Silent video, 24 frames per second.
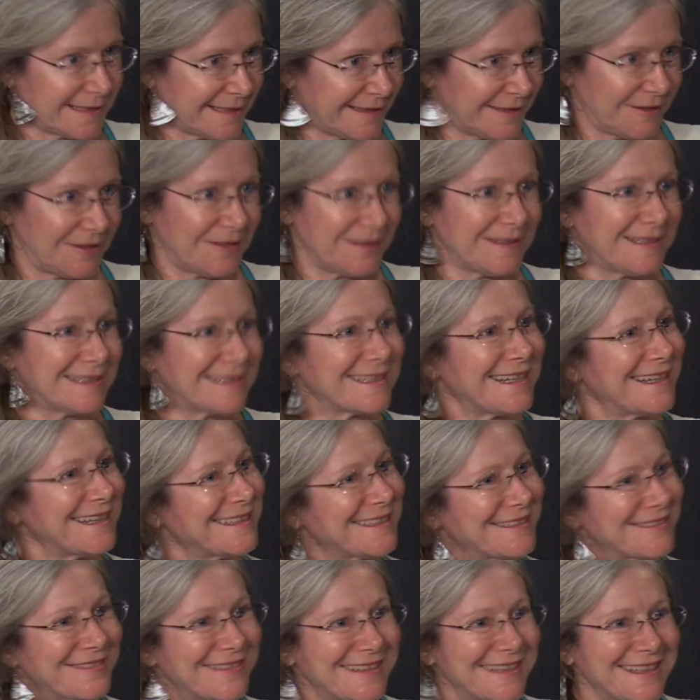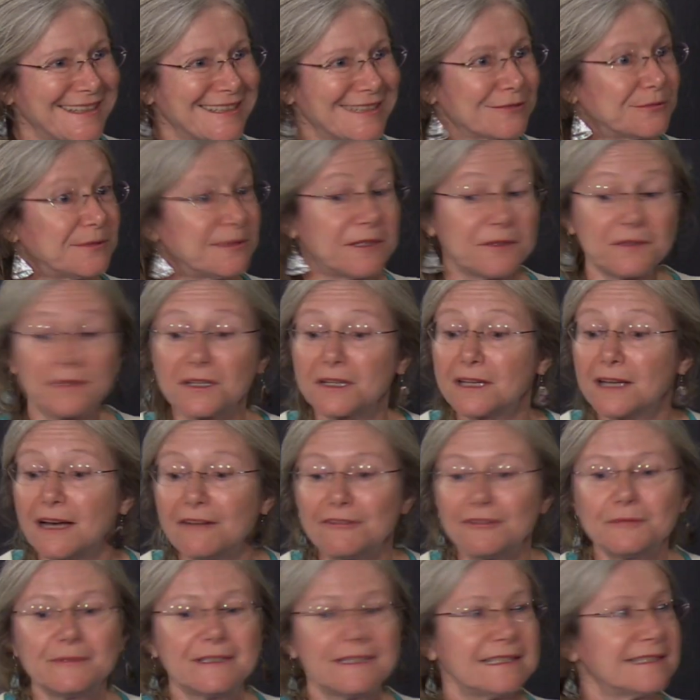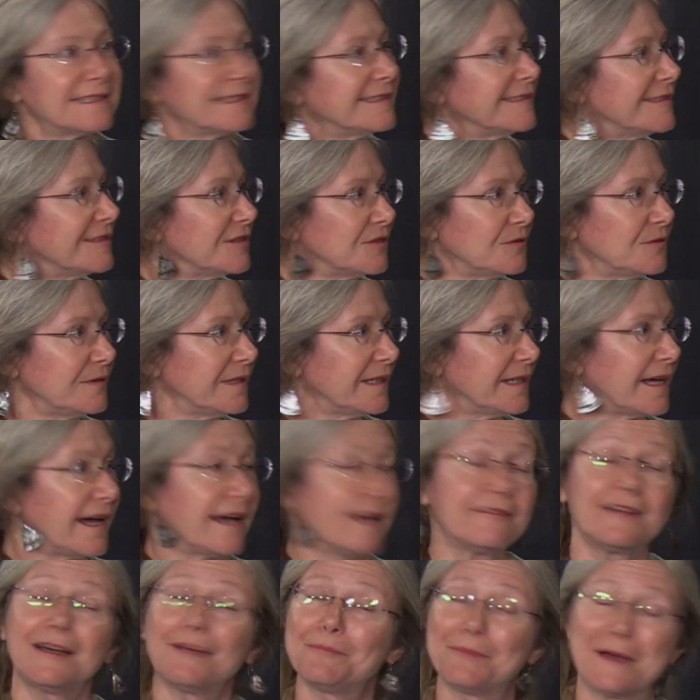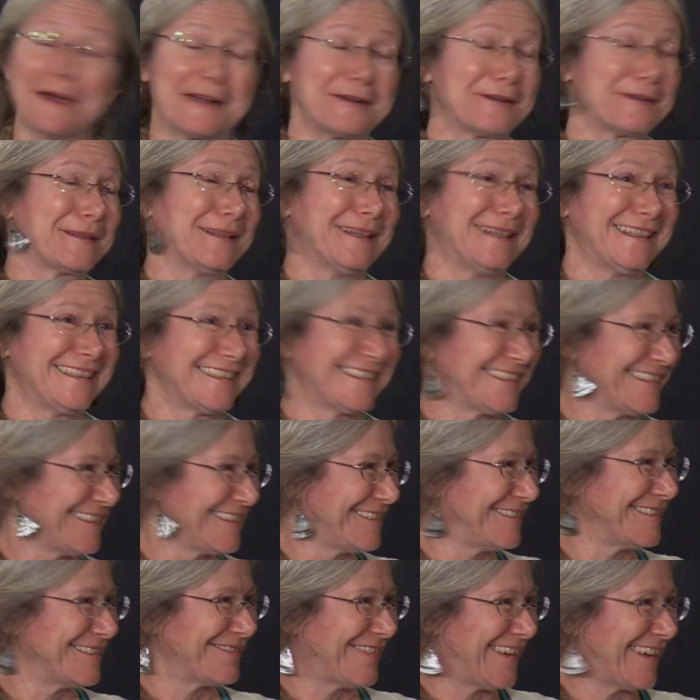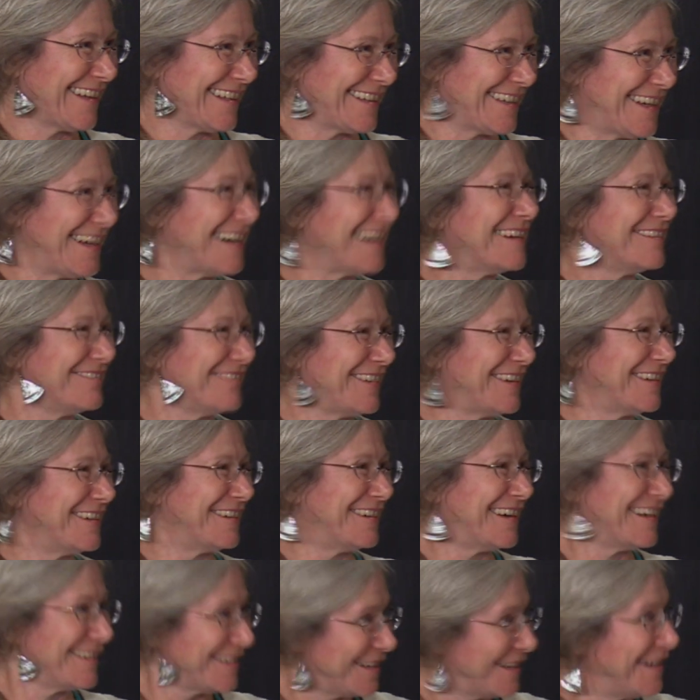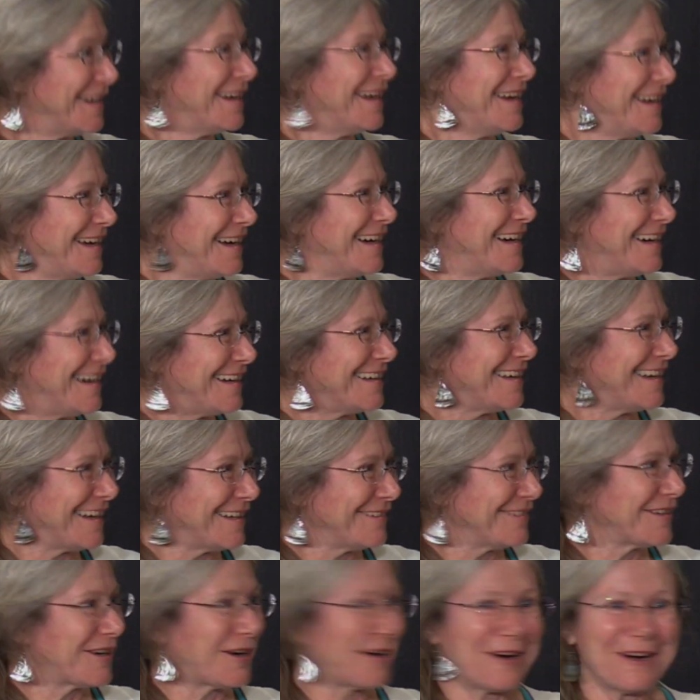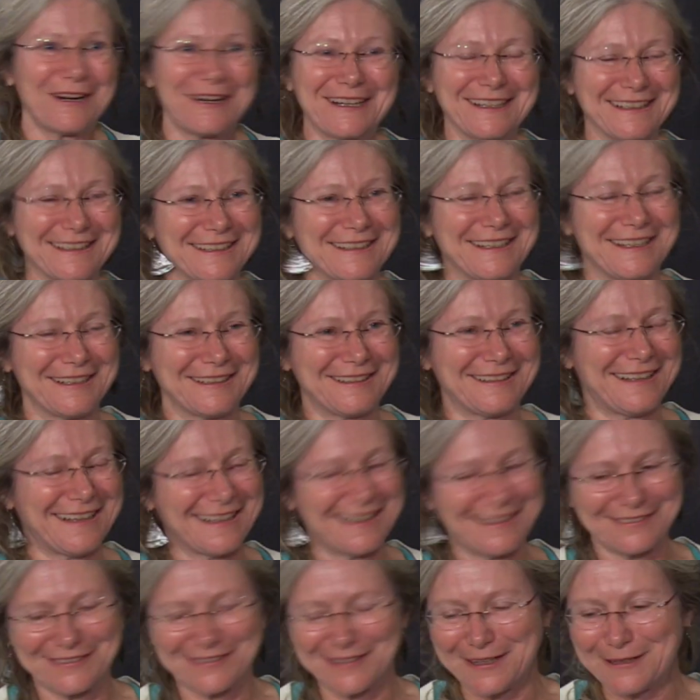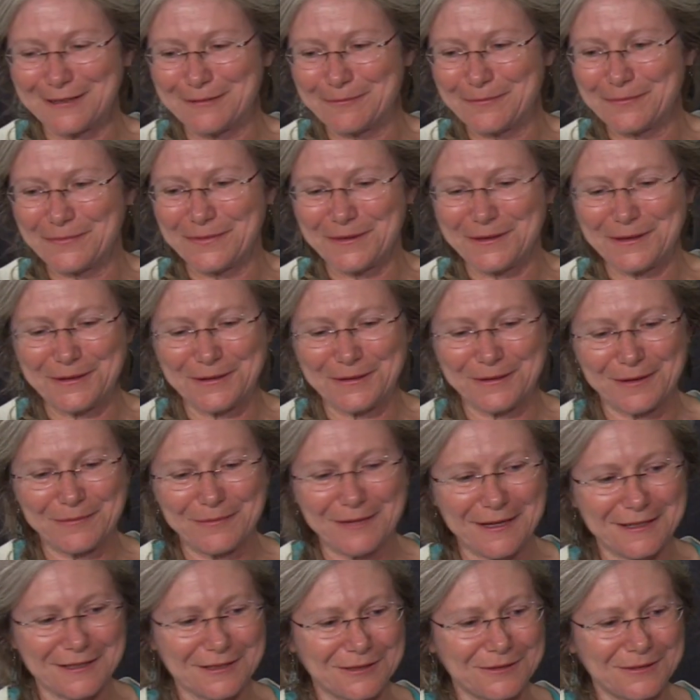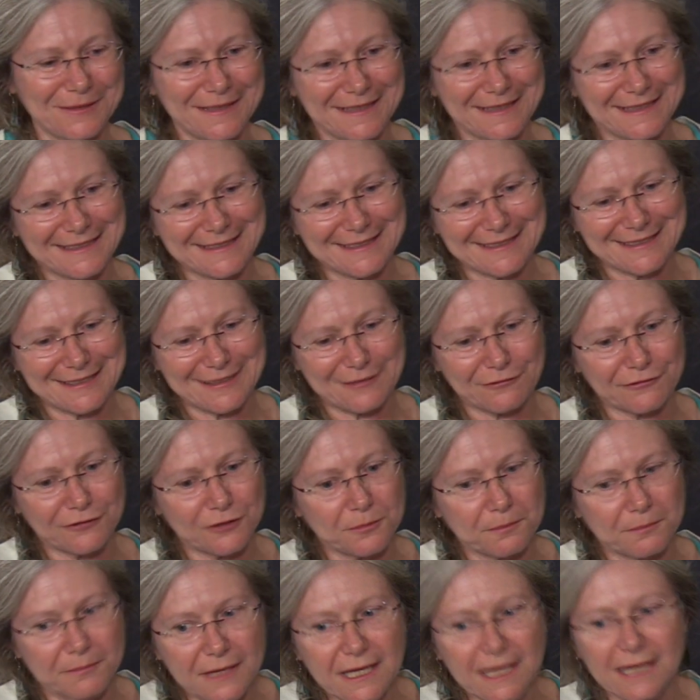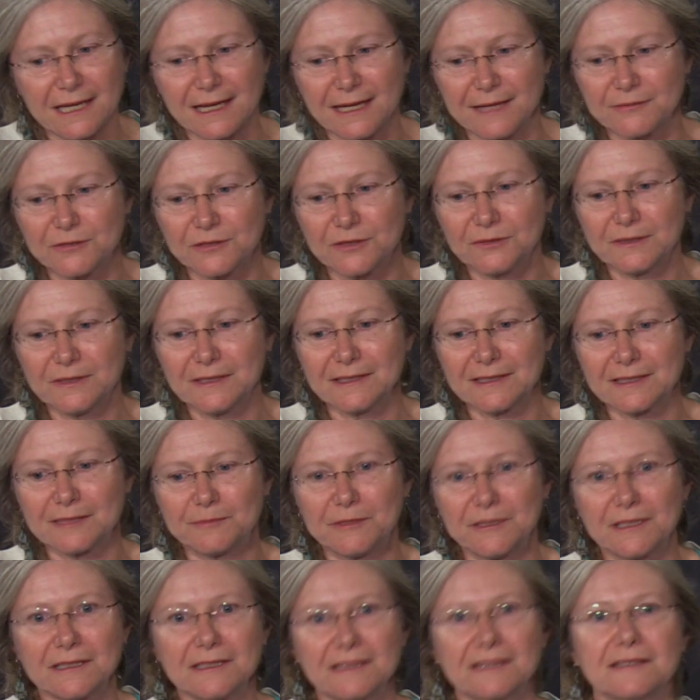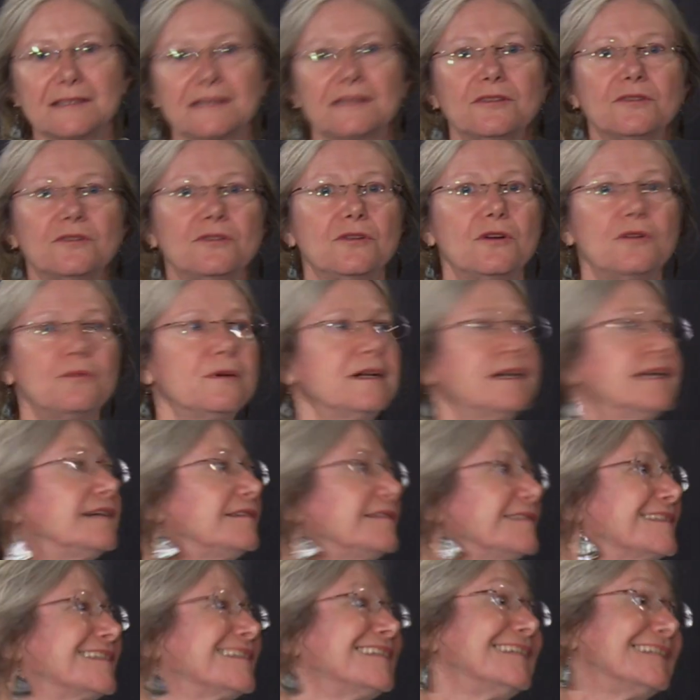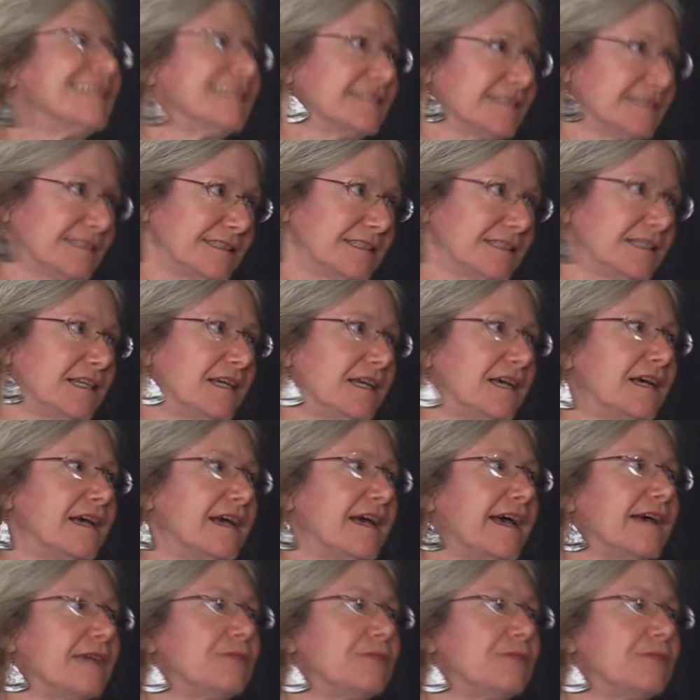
And all these kinds of things. Well, the government isn't doing it. I've got better things to do with my time. I have a garden and a life. I'm not doing this for me. I'm doing this because no one else is. Mm-hmm.